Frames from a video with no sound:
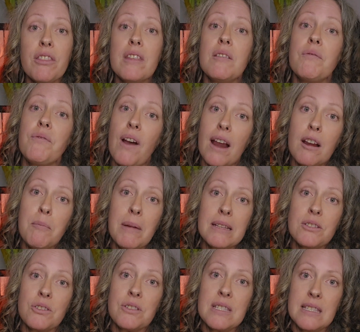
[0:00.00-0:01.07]
the
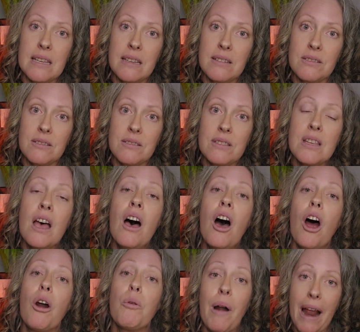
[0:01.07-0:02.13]
environmental signals
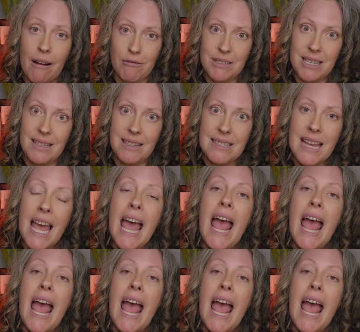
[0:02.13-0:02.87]
around it.